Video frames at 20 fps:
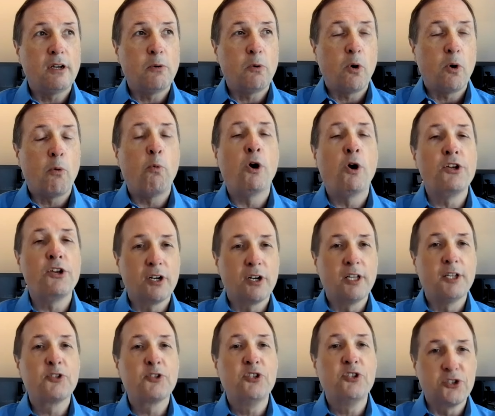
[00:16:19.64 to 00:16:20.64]
want your
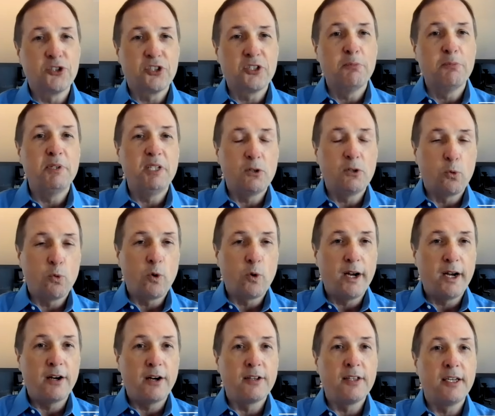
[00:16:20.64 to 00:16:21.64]
listeners to be
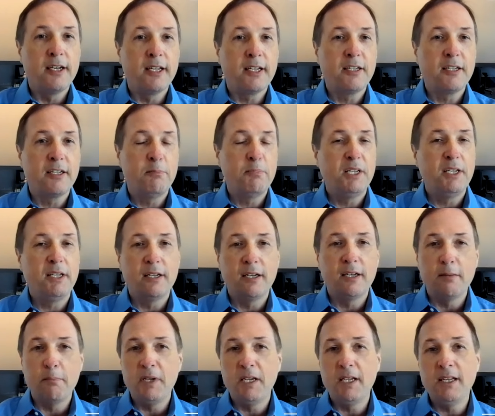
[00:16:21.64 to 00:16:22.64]
aware that it could be
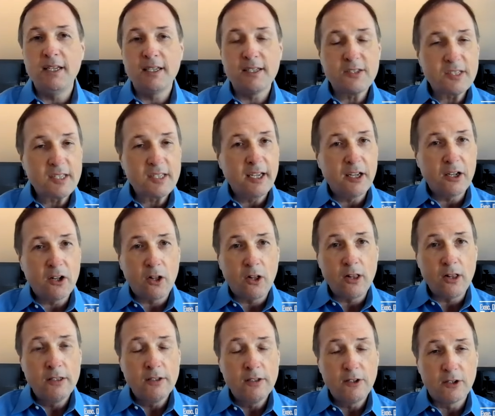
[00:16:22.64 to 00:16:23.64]
an immediate
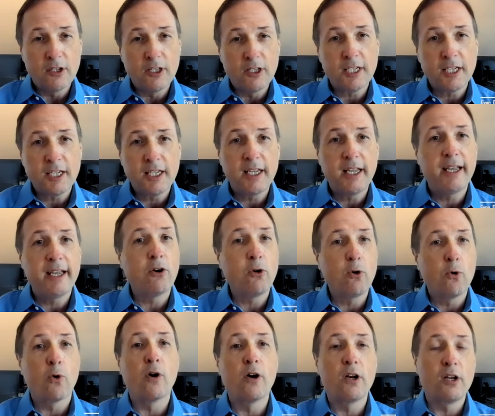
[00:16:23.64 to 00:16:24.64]
sale you're looking at
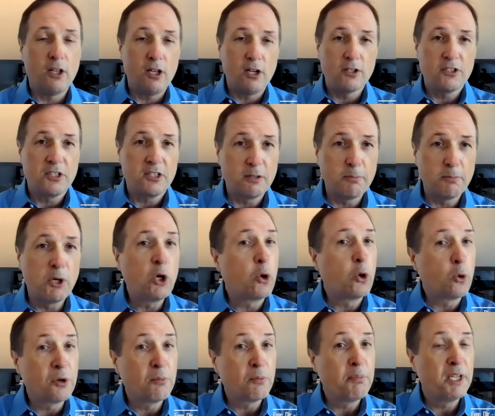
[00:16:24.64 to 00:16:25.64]
or a long-term
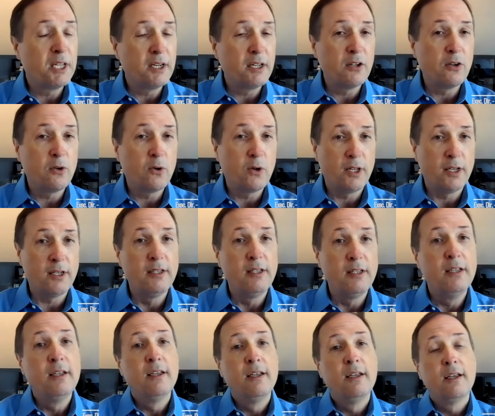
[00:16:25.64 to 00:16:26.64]
hold, depending on
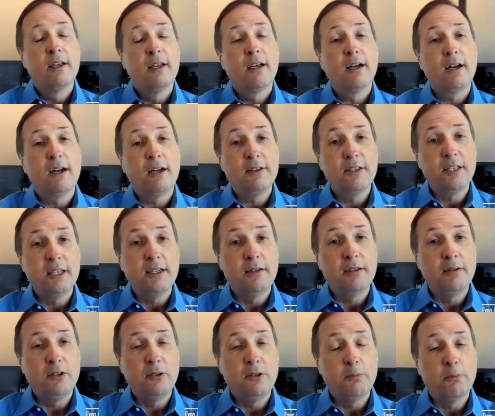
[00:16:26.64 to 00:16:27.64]

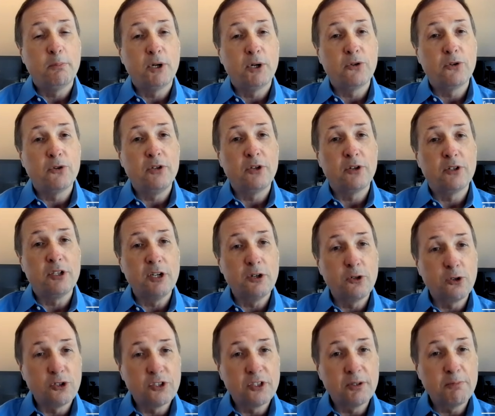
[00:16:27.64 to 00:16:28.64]
both your
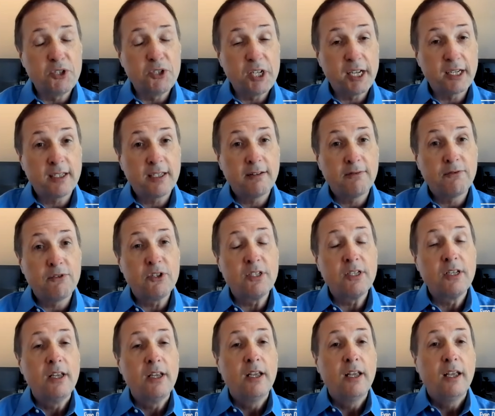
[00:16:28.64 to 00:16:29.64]
donor's
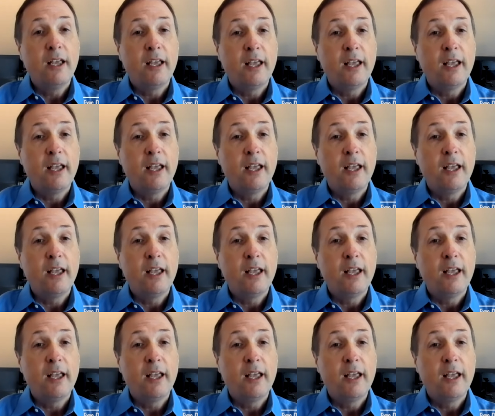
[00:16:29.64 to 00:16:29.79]
objectives